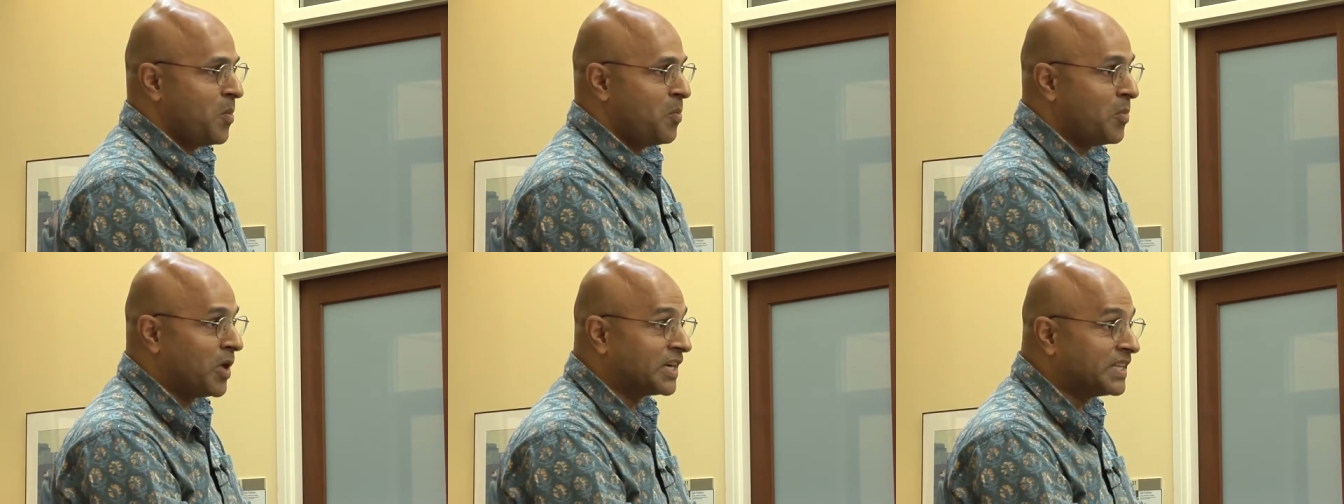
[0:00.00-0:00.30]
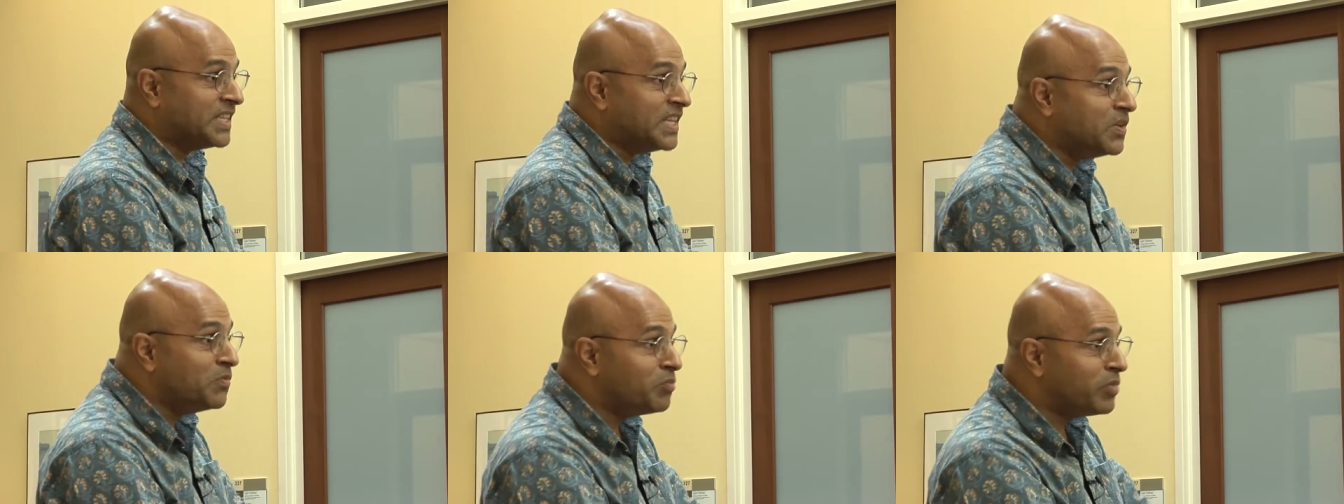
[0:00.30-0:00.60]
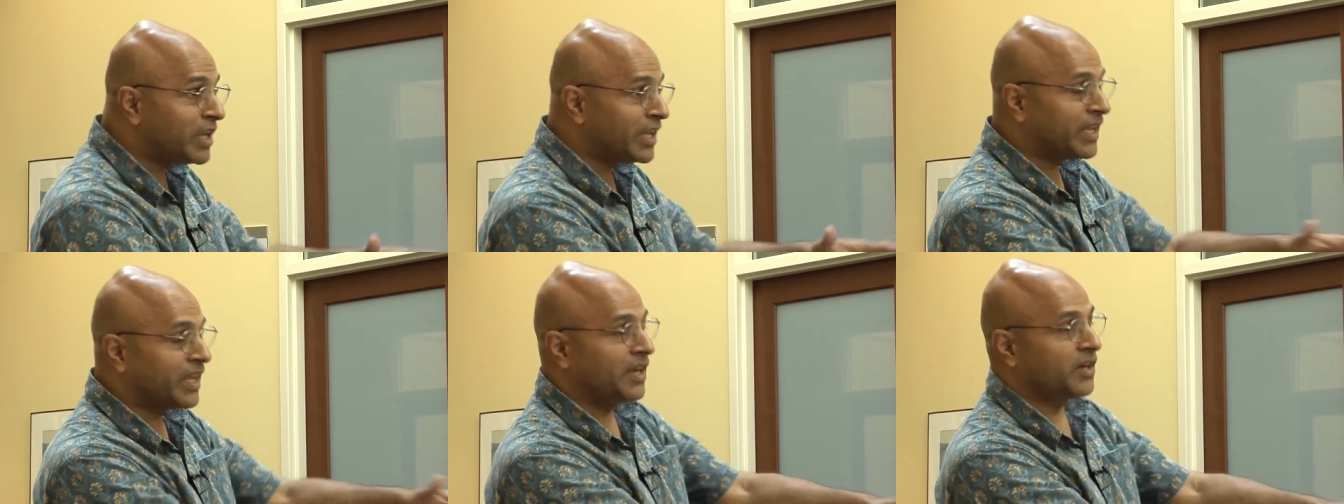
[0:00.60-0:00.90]
But the
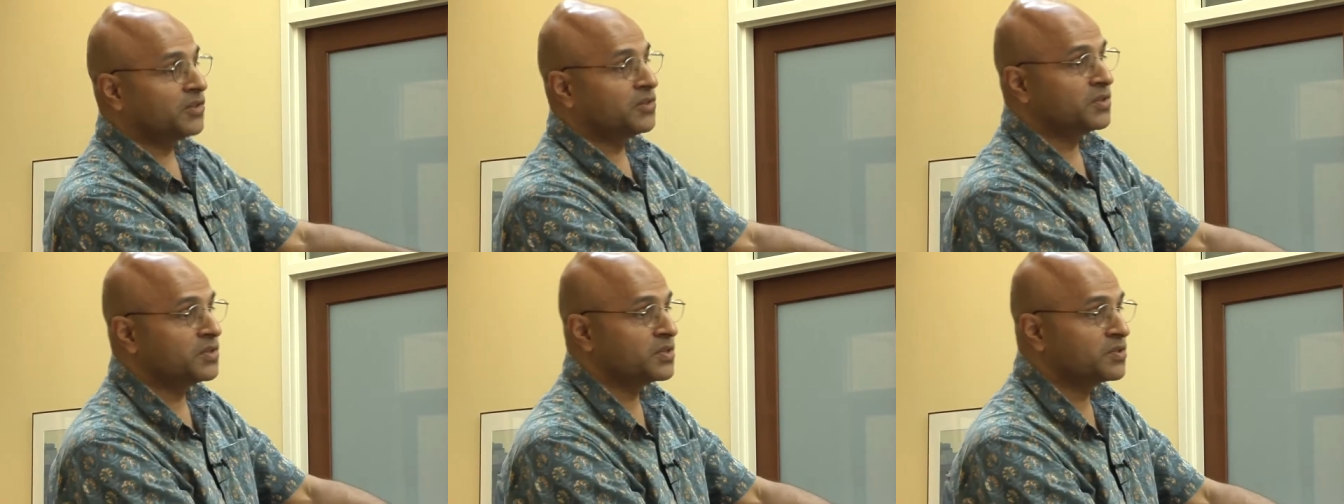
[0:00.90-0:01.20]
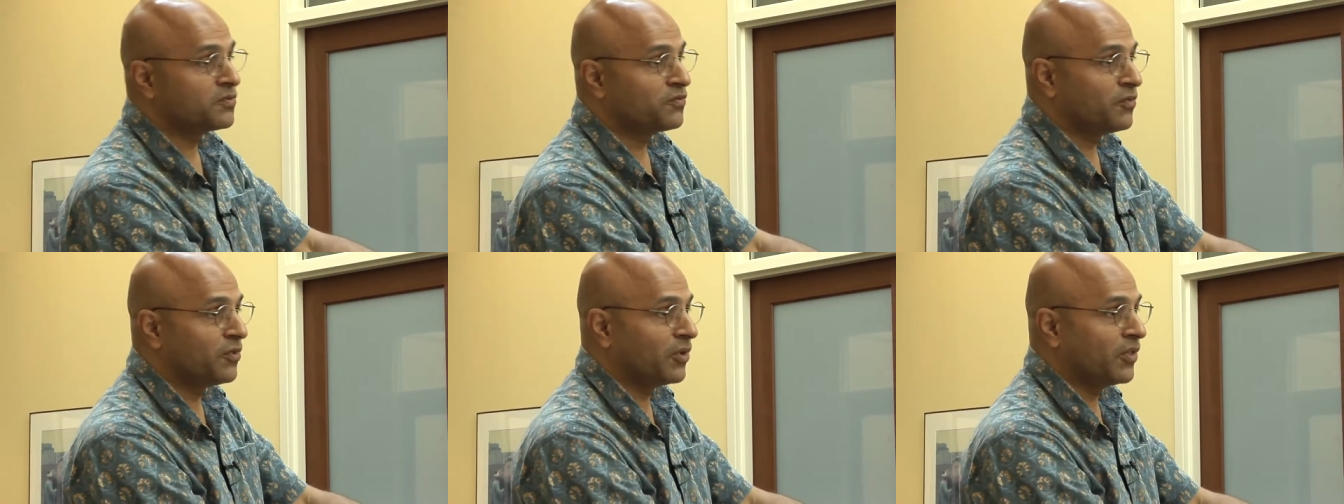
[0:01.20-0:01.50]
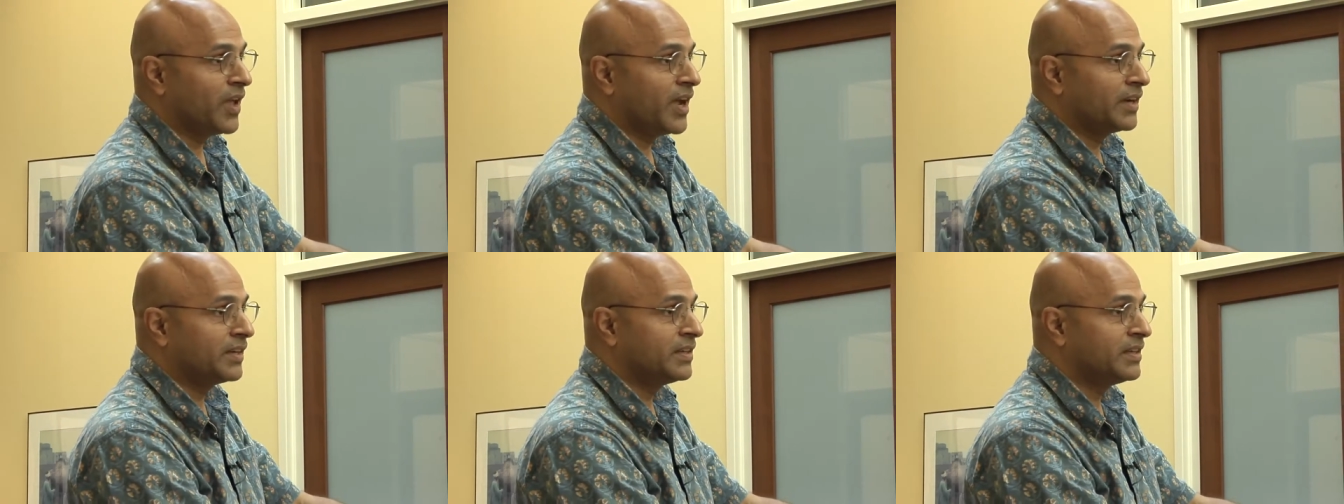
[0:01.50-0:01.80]
implications for
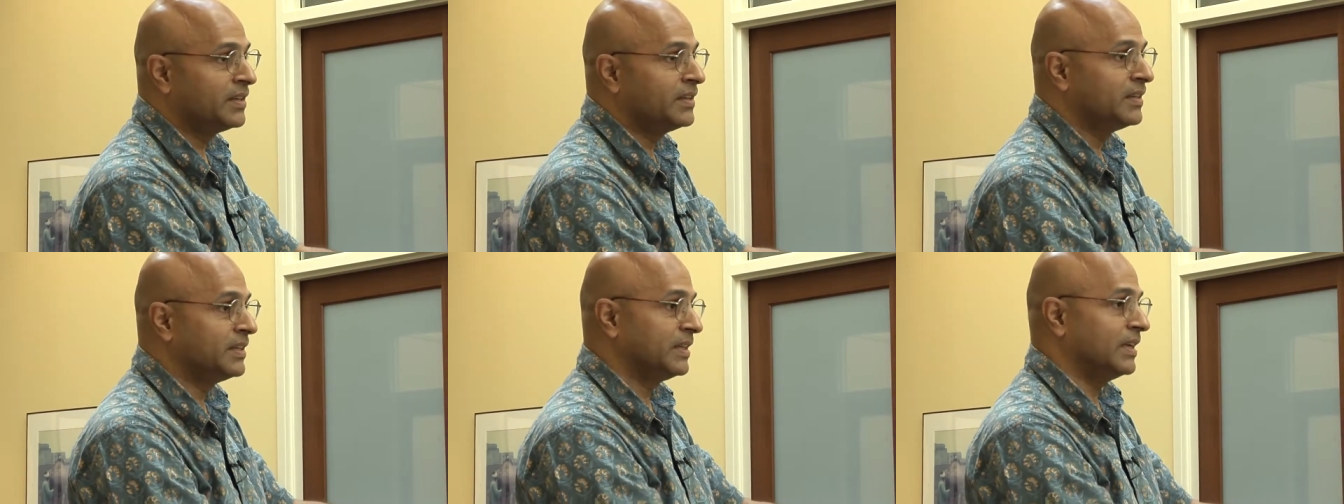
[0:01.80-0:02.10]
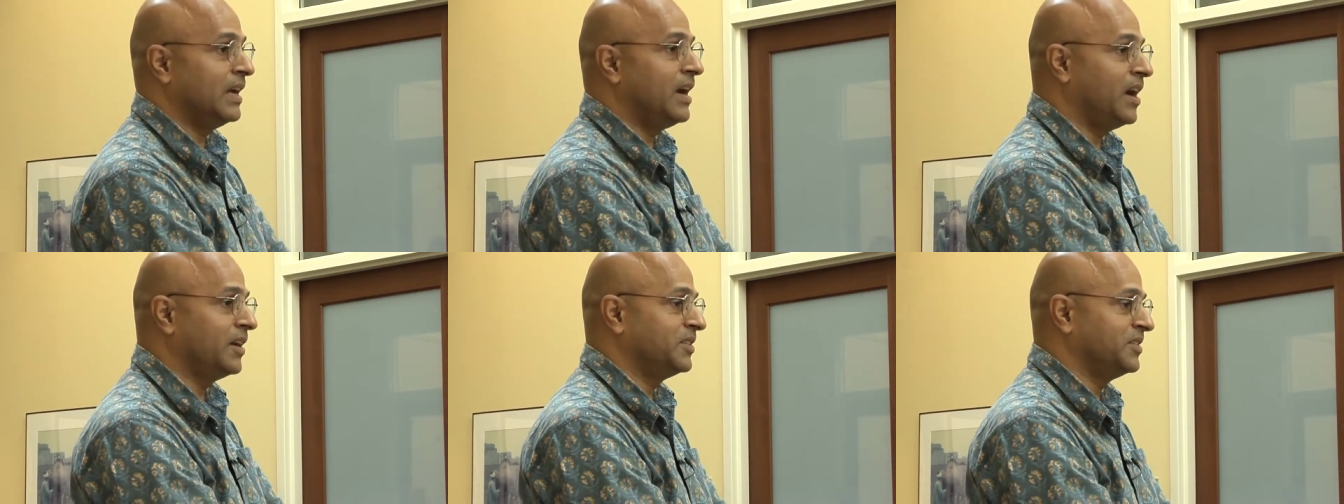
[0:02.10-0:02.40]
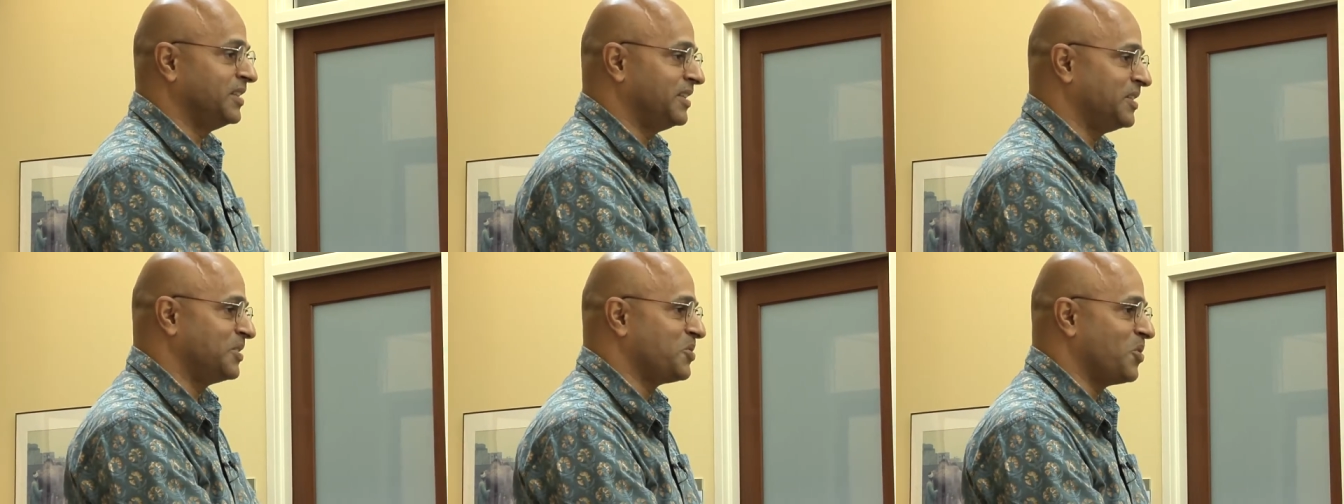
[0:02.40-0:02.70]
that
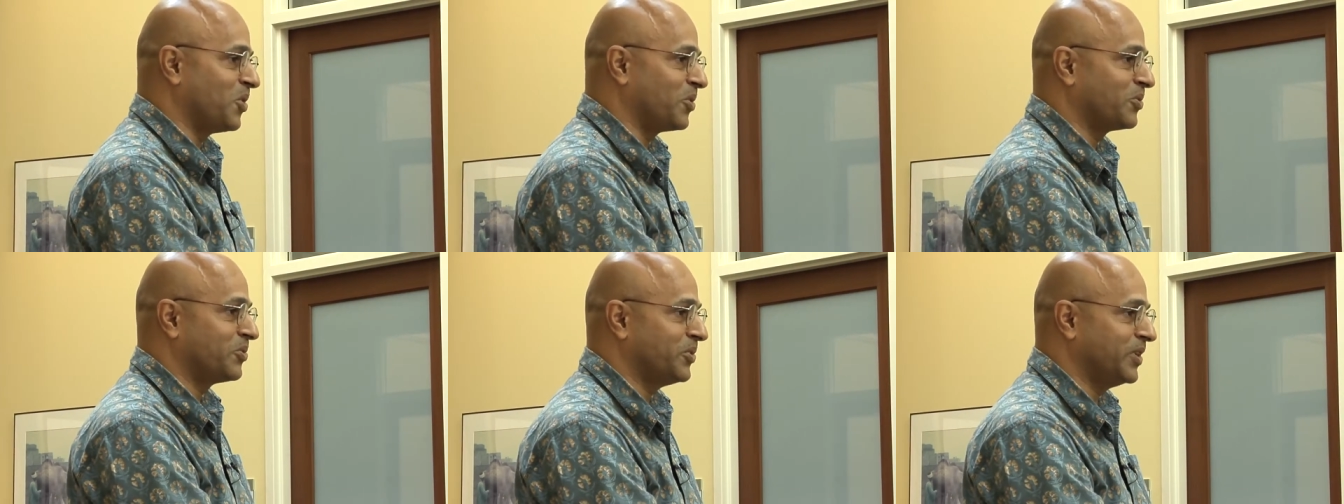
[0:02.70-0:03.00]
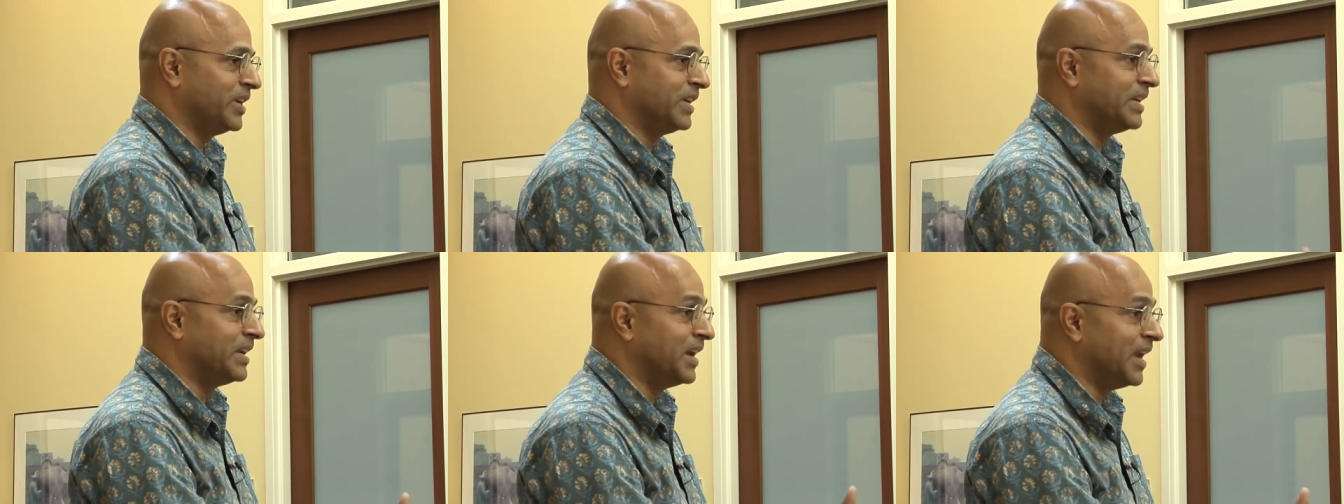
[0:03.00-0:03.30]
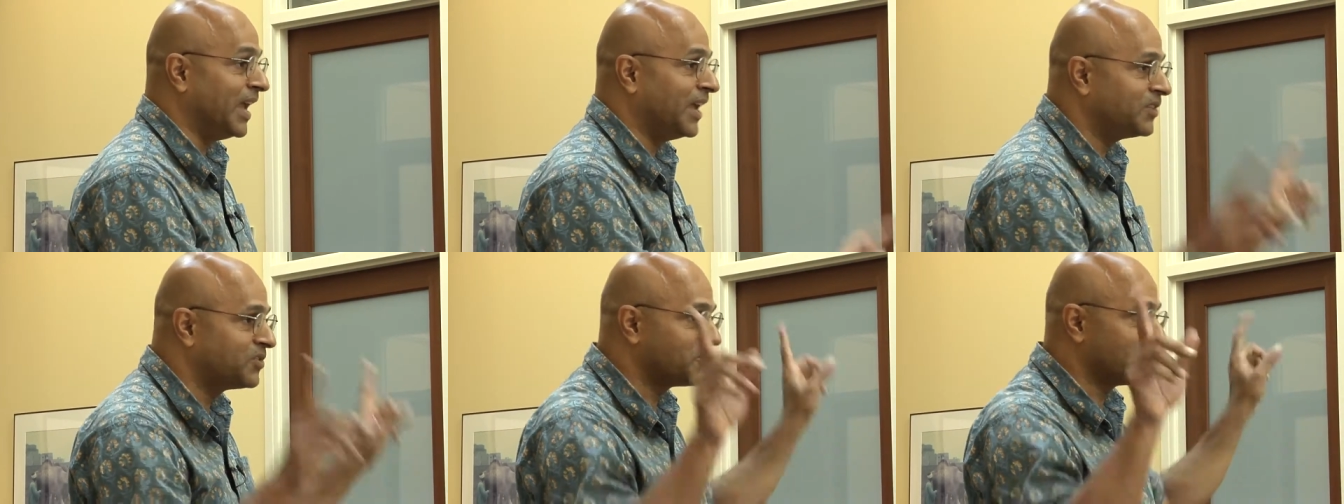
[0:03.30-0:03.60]
utterly concrete
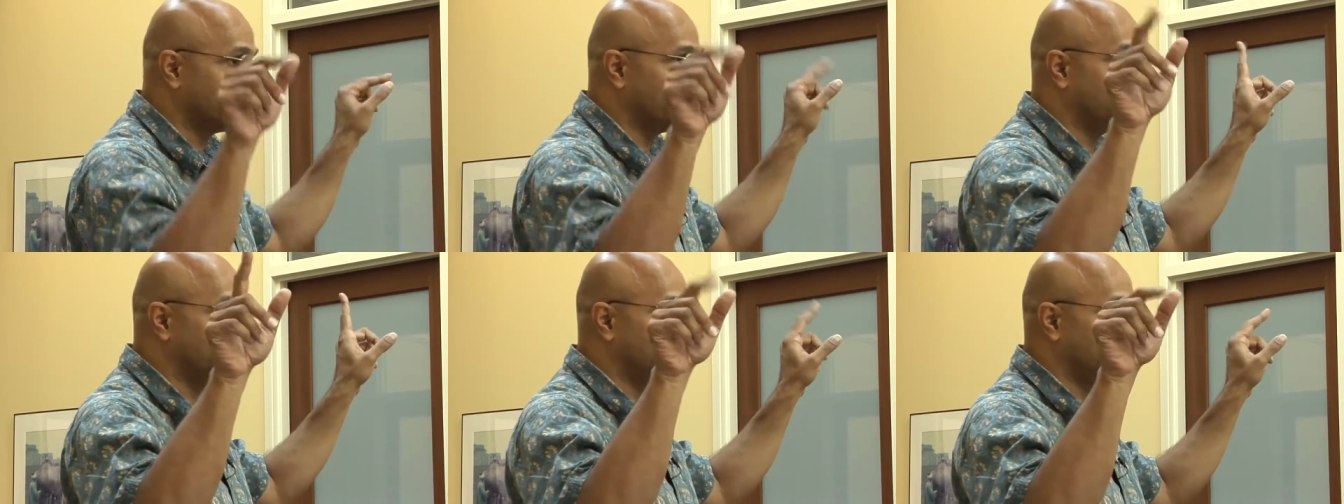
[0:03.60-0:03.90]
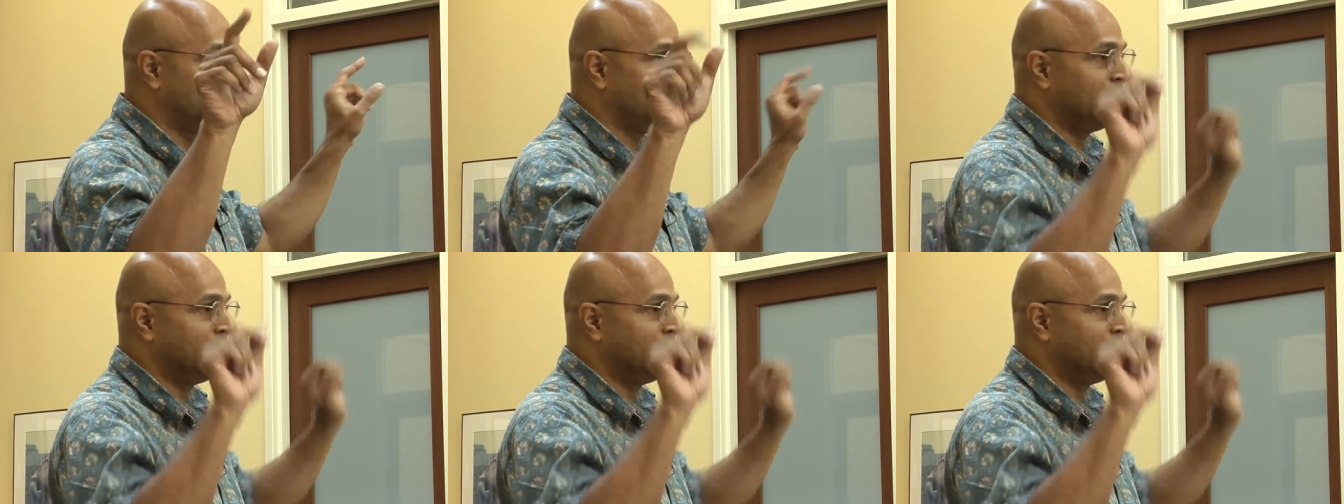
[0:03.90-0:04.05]
nature